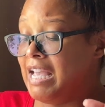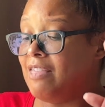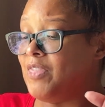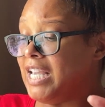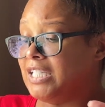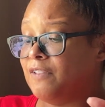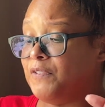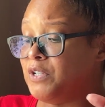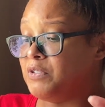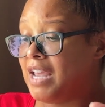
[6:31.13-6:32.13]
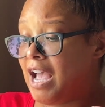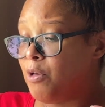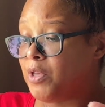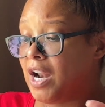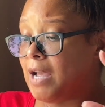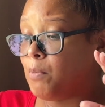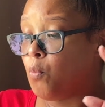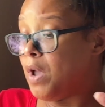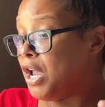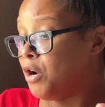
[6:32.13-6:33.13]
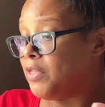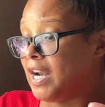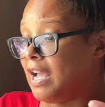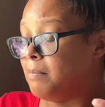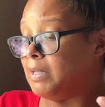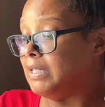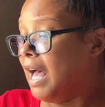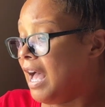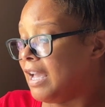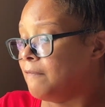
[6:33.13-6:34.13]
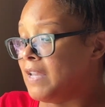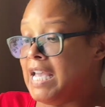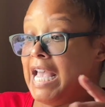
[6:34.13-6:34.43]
things feel now that I am aware that I am alive,